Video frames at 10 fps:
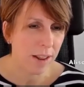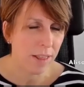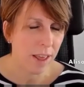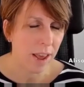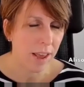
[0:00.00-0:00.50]

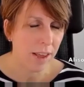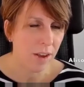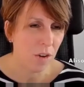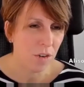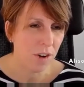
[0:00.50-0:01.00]
They
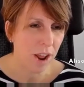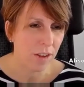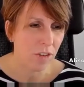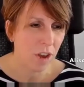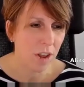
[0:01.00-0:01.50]

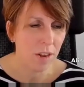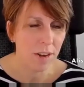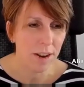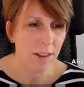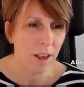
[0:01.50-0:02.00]
contact you, and the
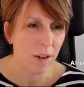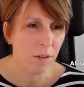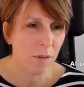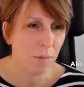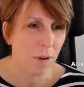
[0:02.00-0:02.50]

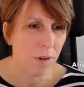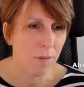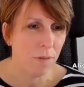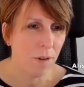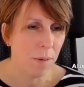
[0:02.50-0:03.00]
details
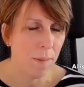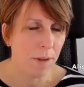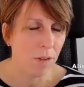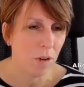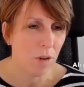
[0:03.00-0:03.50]
on
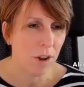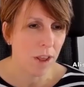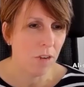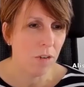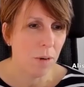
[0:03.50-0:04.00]
how to
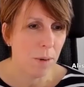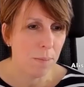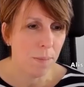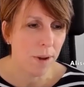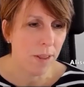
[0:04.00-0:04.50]
contact you are
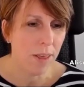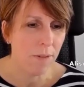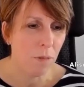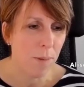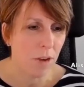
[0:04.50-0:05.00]
in the
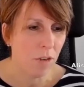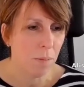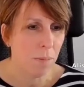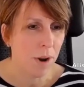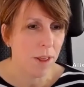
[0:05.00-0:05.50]

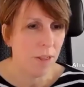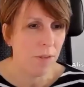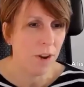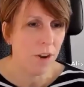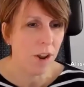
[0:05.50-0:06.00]
information below this
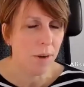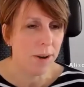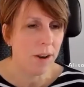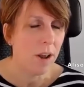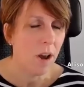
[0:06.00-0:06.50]
video
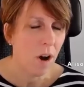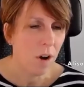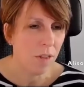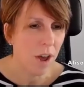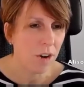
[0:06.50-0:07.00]
and
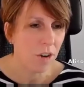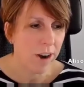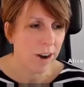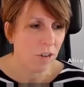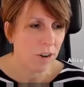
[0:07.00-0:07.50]
on the hub
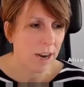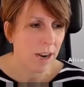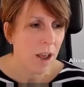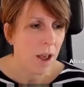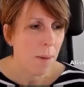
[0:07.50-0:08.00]

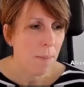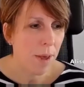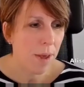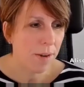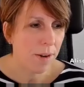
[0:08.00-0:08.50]
directory.
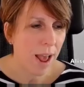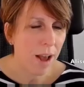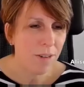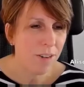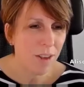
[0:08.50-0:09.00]
But
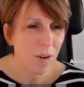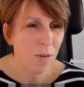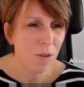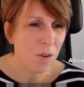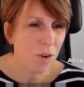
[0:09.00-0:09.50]
how does it
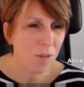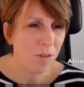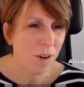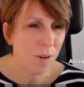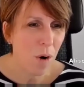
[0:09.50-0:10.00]
all sort of,
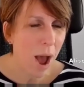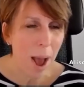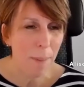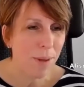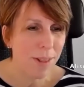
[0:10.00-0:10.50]
what
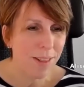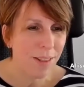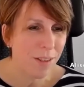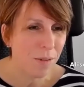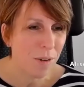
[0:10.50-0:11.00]

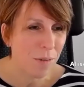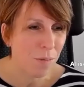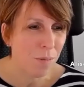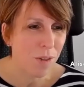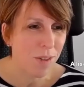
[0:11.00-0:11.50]
happens
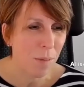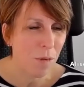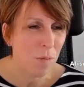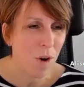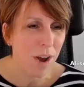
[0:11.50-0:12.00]
with
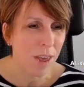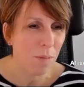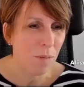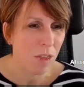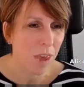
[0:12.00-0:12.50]
someone
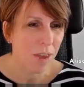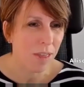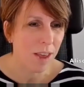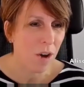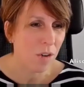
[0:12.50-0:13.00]
working with you?
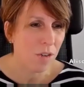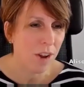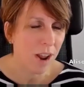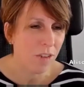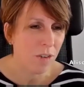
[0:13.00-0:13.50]
They contact